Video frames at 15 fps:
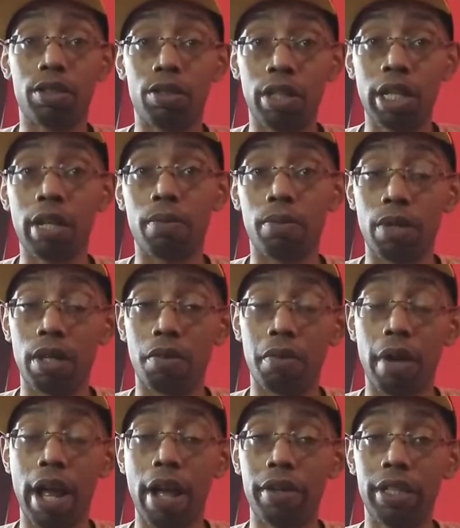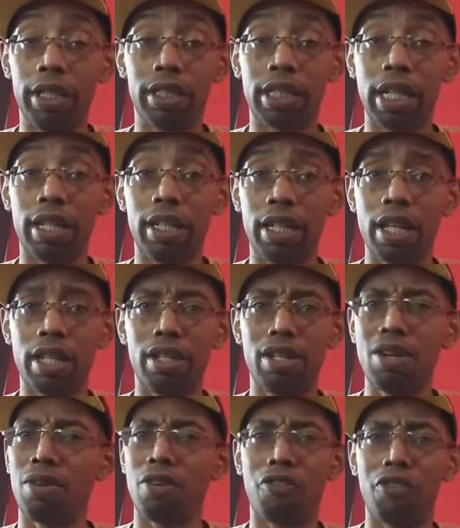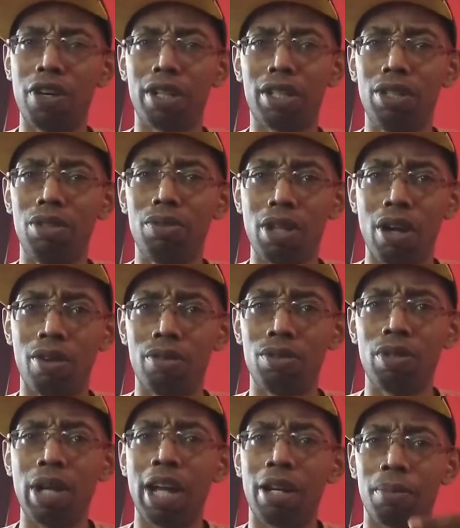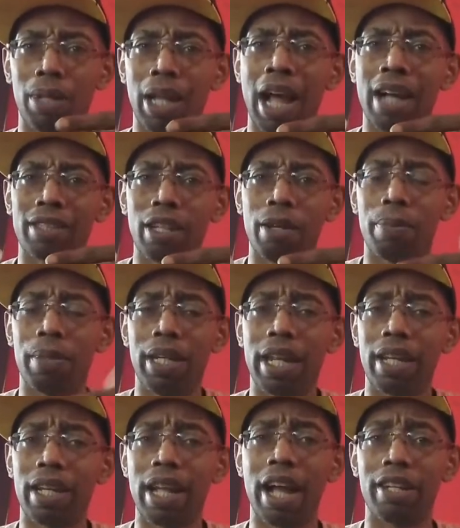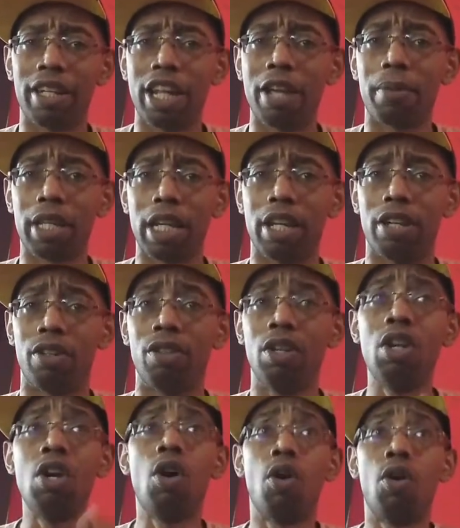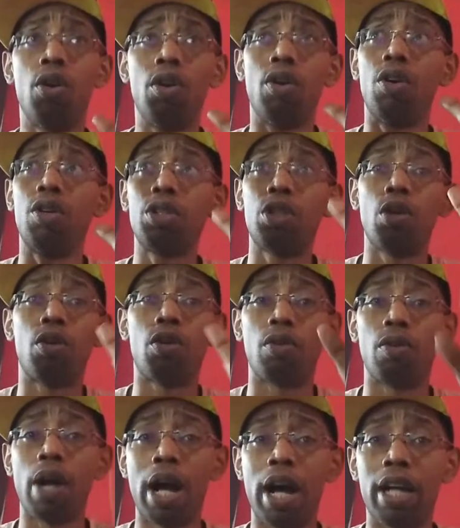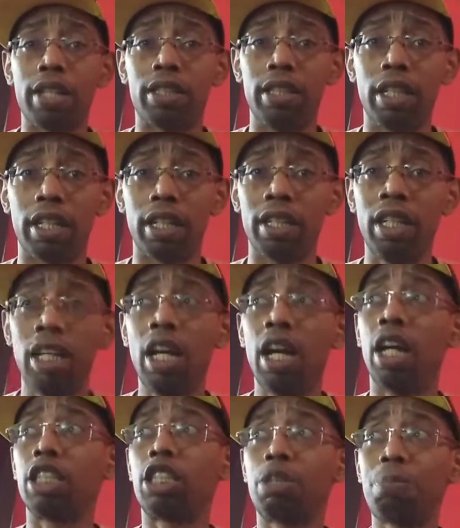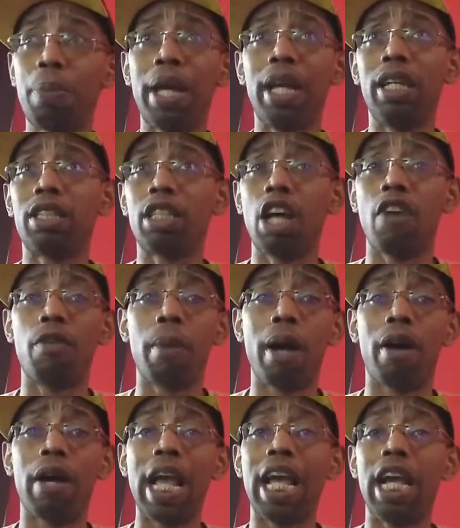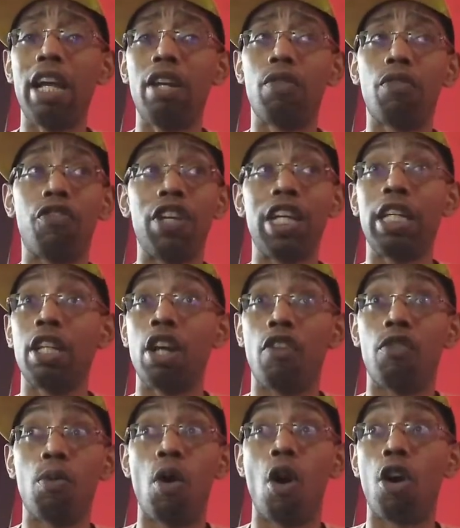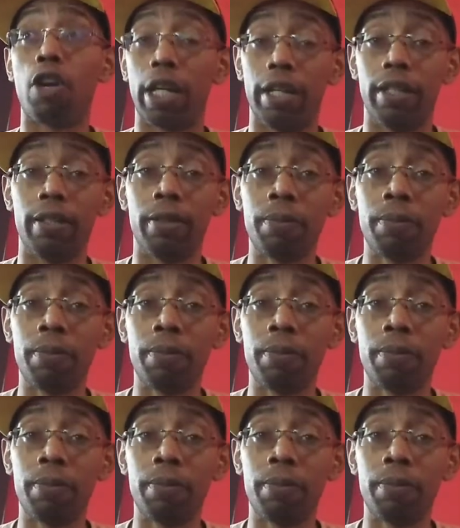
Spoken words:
you let them run around and this, that, the other. No, the fuck you don't. You got them locked up in that goddamn kennel on your garage, nigga. a space of about 8 feet of walking.